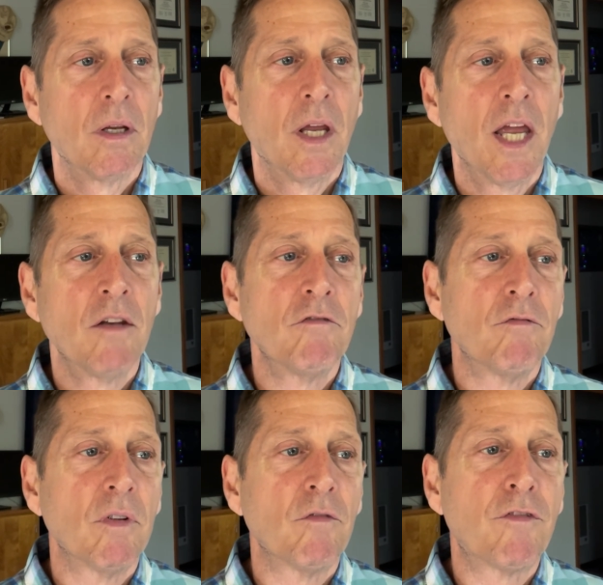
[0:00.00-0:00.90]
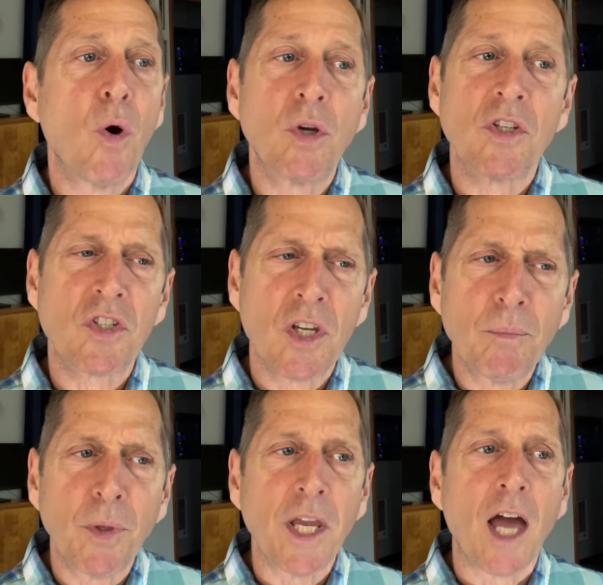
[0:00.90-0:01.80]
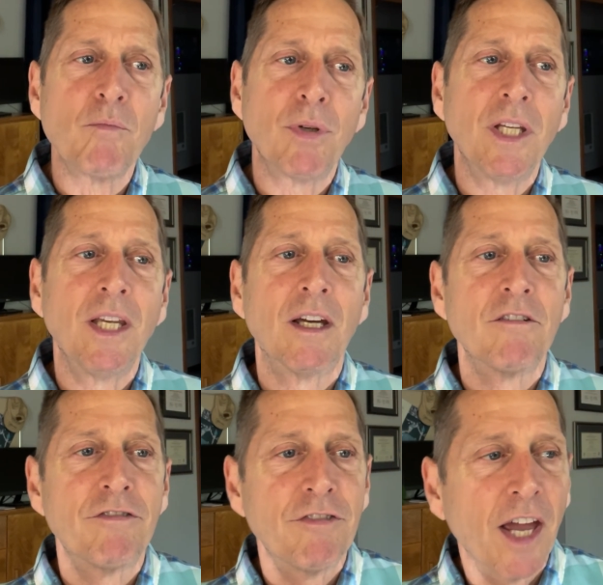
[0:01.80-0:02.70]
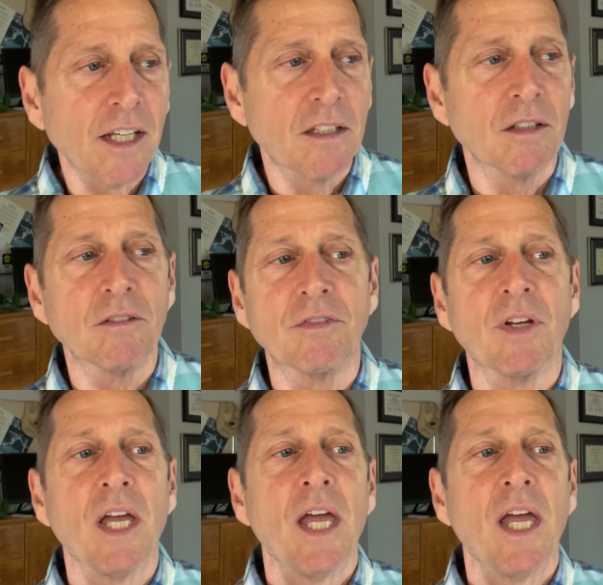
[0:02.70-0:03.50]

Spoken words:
and focus simply on being effective,